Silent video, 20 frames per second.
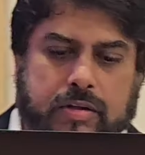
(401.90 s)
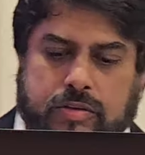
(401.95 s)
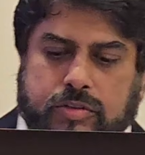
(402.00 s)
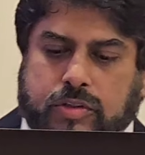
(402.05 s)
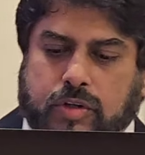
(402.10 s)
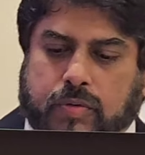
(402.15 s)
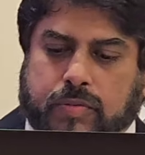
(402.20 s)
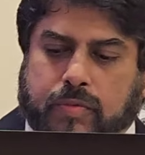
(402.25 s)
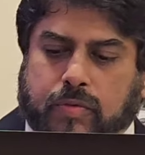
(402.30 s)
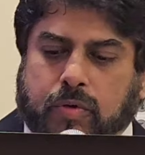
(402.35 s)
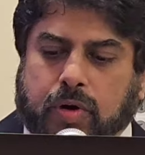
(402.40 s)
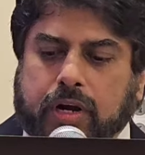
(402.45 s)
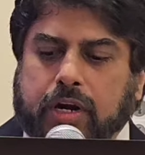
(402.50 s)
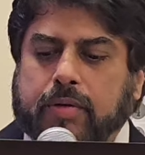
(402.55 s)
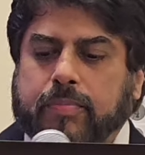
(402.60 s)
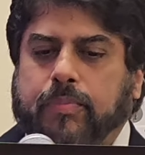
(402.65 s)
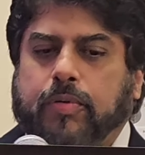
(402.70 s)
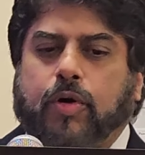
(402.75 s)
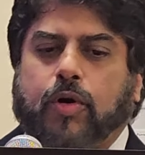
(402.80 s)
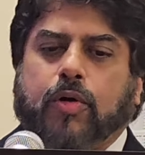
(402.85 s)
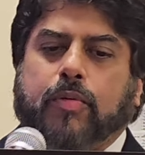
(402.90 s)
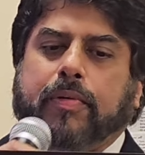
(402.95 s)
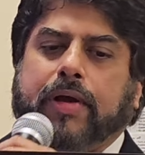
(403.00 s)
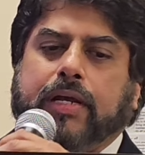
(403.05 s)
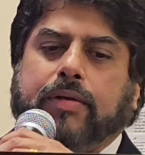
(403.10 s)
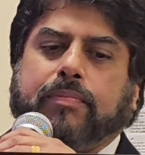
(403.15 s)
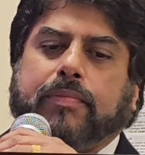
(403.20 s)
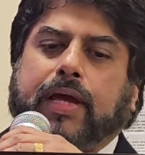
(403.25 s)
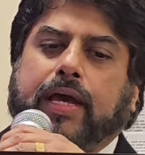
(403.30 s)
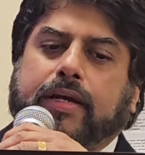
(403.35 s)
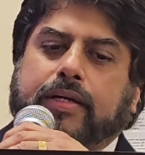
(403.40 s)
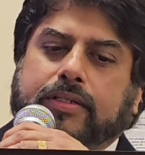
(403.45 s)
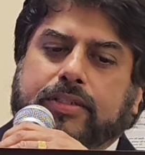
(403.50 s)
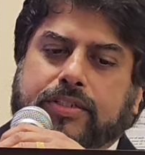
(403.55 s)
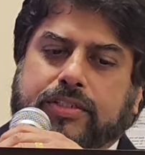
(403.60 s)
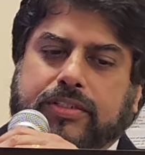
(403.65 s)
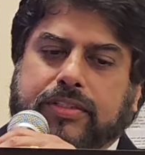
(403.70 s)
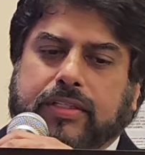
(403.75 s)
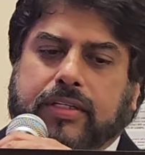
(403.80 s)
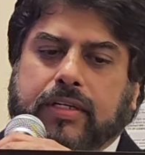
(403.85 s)
So what are probate
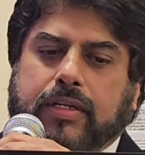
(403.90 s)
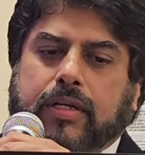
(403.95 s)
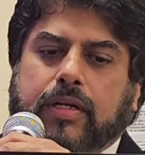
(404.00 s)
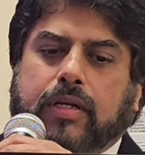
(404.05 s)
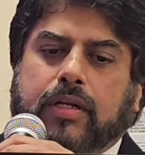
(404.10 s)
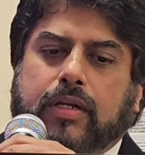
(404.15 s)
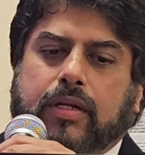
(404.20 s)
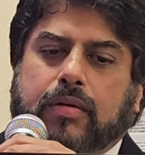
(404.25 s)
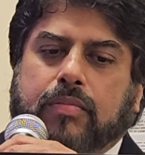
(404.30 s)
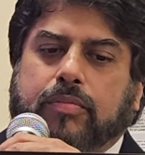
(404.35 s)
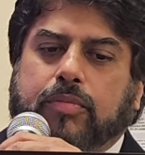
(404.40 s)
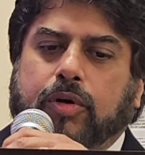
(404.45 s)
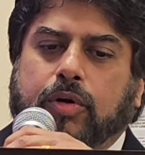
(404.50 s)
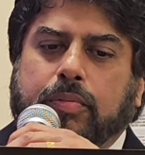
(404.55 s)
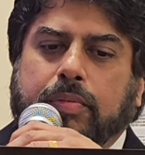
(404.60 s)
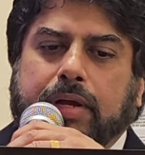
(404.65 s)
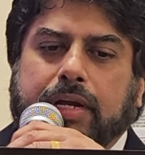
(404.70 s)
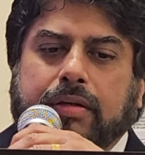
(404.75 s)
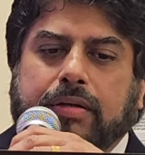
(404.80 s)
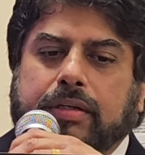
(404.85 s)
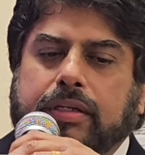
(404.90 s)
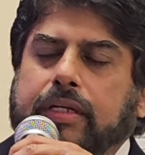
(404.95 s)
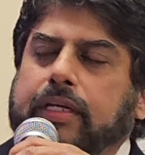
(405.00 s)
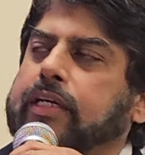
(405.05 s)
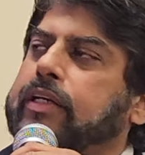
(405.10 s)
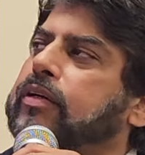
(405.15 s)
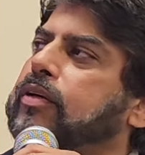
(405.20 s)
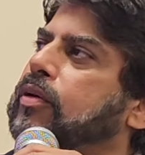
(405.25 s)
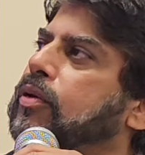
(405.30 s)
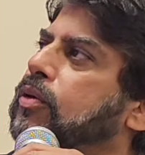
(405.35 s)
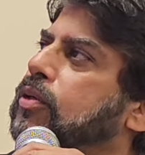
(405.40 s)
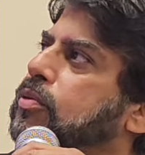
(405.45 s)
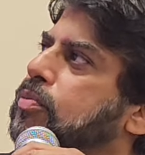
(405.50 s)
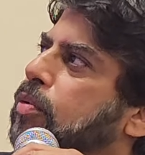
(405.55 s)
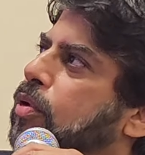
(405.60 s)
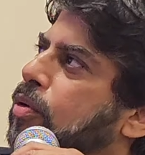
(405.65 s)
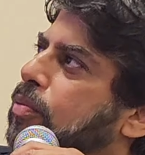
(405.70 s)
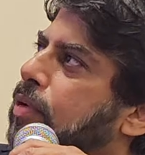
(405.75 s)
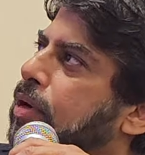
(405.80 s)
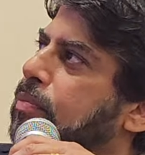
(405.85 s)
matters?
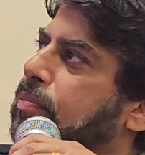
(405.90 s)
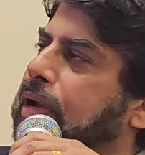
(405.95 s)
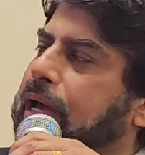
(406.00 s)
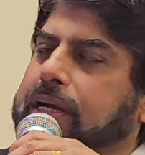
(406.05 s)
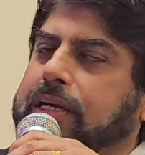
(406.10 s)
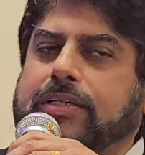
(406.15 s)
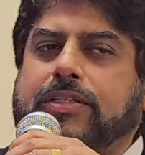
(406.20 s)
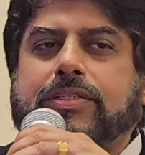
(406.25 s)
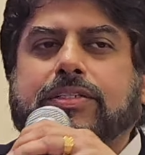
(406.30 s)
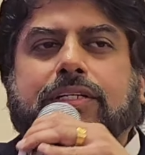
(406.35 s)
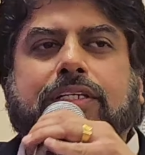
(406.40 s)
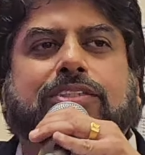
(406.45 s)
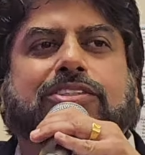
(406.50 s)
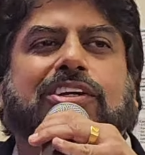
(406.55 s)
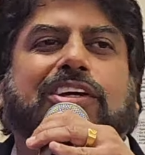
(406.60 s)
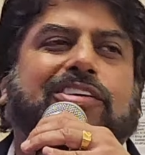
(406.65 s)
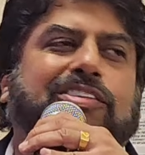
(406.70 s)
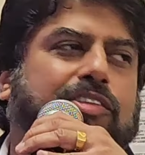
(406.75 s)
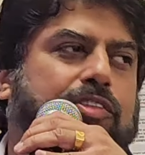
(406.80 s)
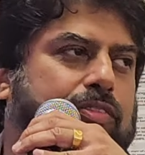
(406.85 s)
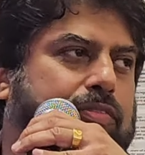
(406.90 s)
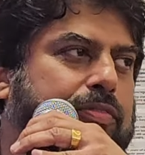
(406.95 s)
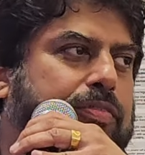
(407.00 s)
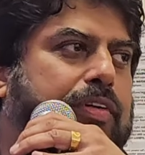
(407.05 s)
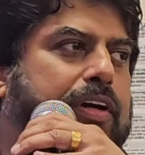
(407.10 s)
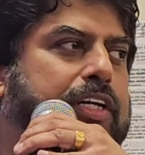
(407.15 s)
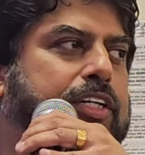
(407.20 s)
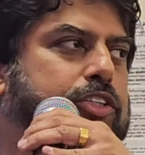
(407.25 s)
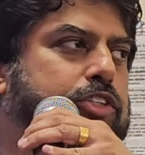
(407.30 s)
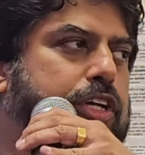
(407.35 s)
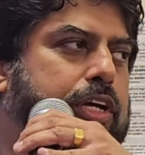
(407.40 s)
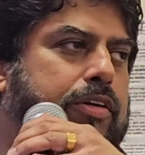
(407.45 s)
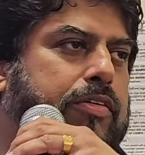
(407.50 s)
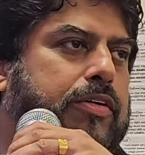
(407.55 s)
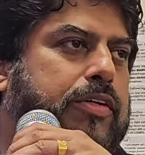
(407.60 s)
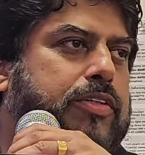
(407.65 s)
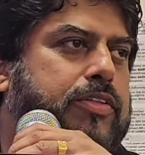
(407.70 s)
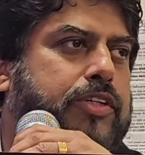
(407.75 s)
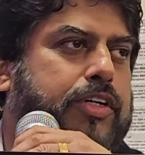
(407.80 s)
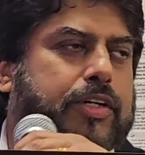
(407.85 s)
Probate matters is a general, very
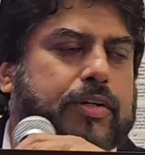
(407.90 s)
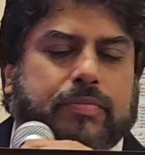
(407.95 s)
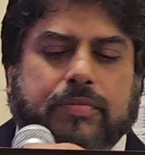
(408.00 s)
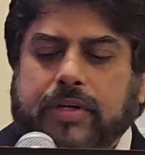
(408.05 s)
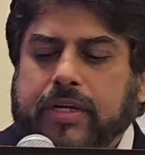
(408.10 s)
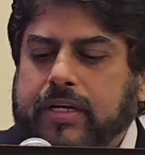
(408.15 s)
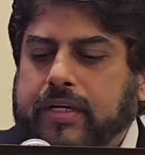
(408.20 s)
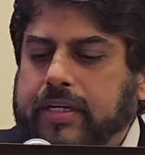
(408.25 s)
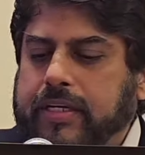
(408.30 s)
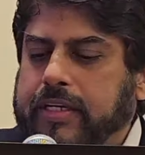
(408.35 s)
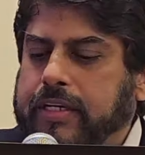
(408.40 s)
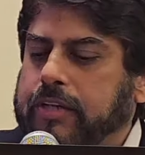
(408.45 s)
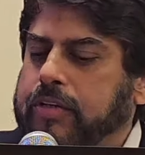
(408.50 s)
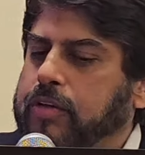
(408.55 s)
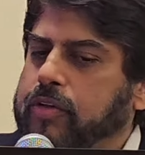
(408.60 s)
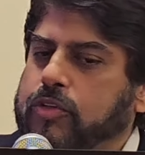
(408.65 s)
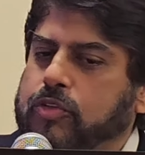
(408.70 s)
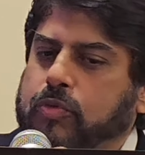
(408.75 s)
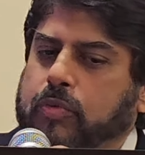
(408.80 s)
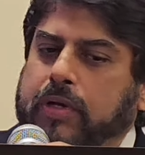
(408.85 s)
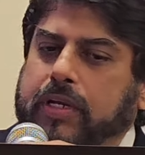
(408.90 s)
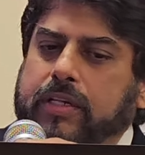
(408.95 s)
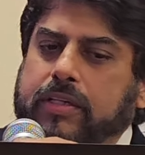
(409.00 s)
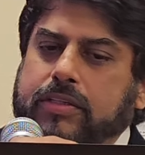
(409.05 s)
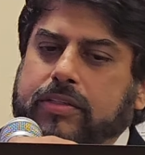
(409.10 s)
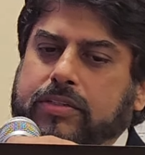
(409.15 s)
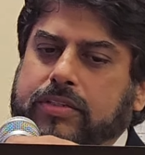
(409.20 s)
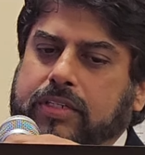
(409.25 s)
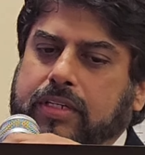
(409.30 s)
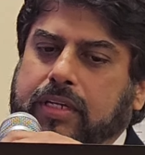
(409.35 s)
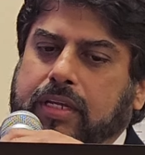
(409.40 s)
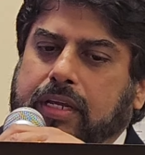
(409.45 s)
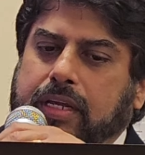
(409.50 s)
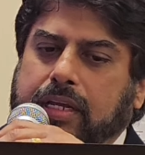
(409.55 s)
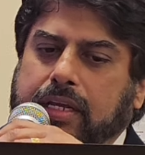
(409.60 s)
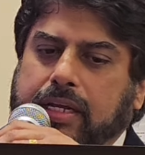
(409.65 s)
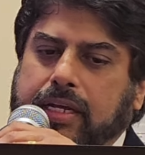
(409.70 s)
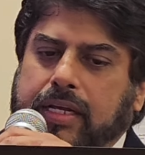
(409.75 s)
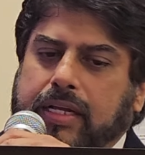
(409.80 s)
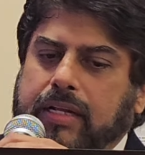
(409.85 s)
general term. It includes wills.
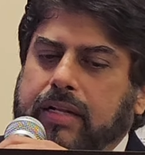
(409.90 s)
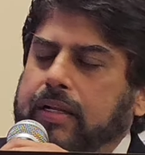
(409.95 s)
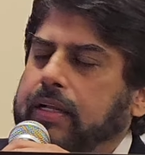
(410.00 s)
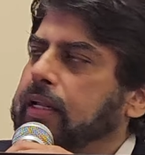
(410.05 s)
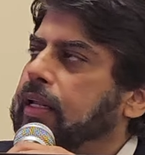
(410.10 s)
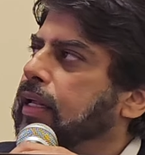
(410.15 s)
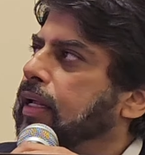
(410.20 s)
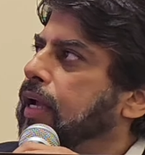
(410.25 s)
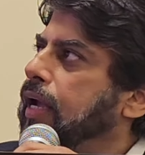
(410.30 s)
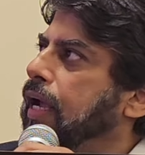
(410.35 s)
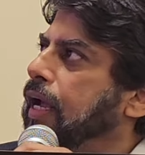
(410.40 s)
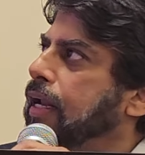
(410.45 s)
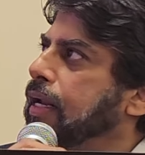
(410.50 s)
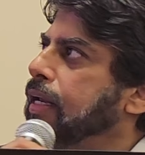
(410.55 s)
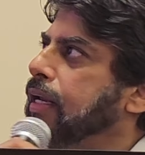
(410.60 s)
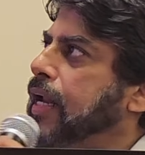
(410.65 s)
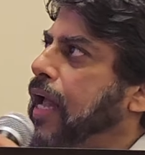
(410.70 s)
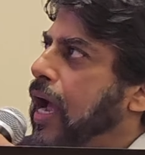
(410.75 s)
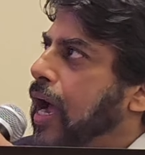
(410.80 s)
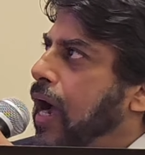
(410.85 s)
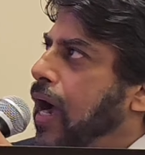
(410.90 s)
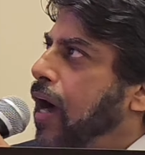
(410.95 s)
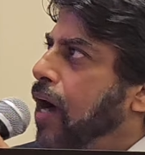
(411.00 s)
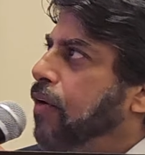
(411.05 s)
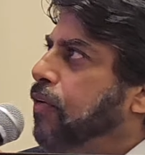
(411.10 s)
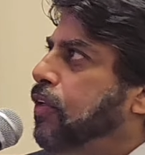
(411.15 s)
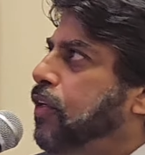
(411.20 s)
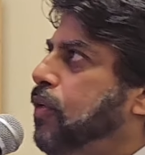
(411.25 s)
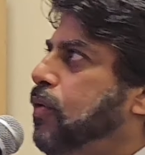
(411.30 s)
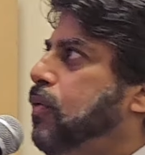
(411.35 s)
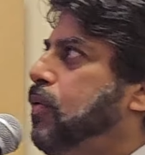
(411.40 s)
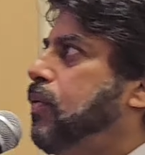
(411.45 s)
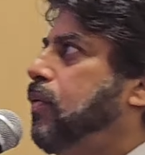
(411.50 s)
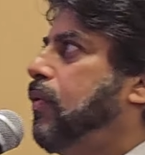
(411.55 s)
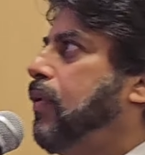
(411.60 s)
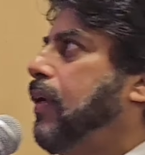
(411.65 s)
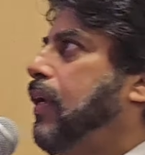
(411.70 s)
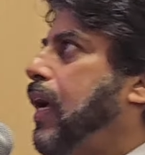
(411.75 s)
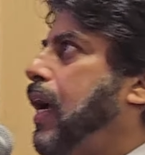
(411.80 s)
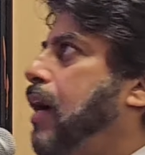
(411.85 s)
And how do
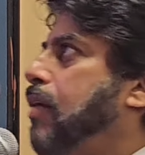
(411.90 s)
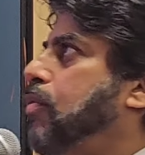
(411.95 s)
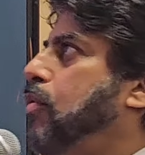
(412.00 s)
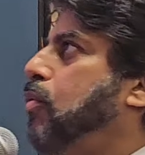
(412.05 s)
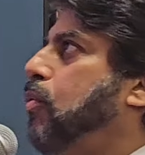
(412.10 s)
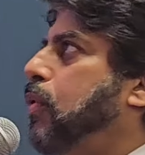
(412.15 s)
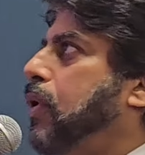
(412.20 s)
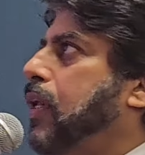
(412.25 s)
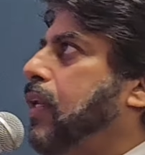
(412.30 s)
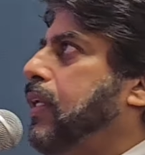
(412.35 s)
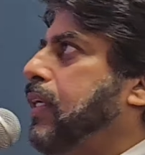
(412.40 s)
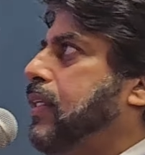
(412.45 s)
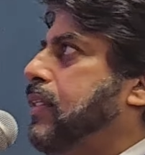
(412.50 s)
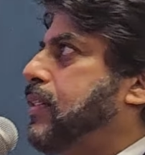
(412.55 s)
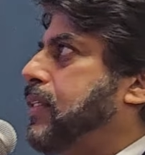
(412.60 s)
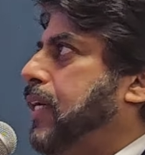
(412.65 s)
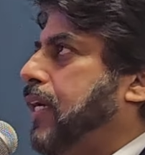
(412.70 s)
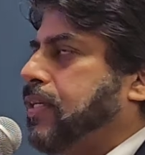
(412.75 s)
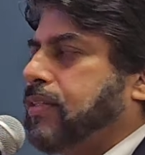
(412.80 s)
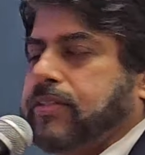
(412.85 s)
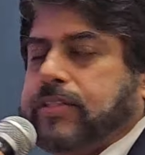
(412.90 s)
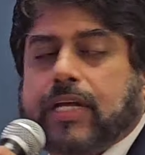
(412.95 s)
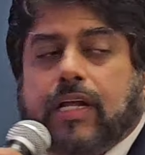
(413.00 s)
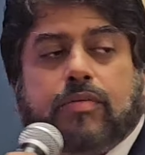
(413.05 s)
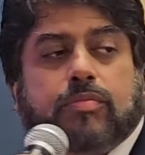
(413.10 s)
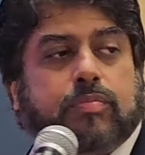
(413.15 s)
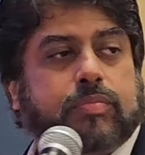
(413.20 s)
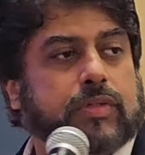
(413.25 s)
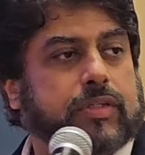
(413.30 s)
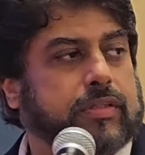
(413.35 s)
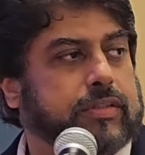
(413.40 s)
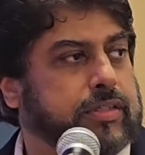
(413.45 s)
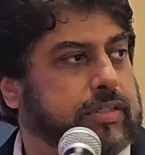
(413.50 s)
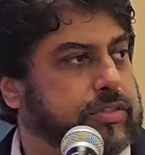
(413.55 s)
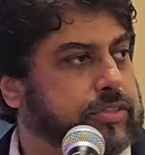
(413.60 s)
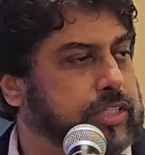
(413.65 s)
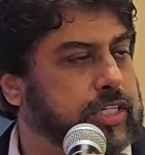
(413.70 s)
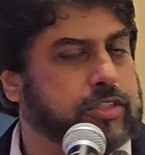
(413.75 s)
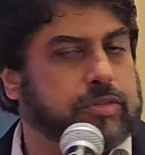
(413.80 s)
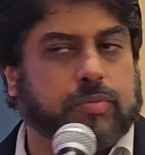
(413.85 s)
you have a will in Texas? I'll
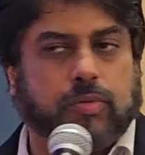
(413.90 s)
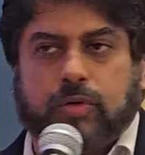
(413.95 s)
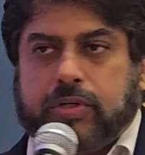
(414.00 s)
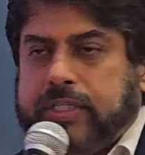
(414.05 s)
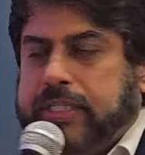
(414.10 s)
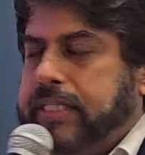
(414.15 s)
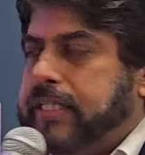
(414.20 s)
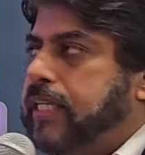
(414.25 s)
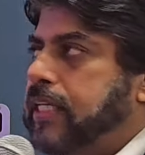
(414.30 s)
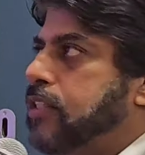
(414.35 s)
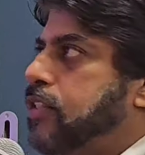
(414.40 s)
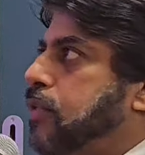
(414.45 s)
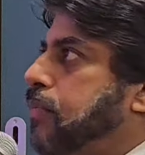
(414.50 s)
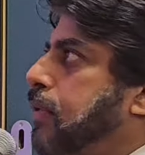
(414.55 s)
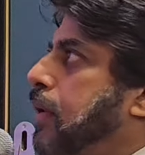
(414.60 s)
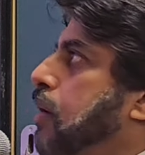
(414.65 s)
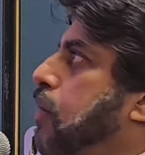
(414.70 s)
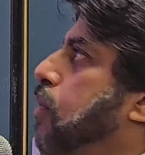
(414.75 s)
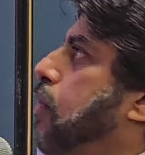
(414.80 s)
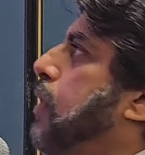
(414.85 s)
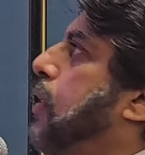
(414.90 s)
discuss more details about a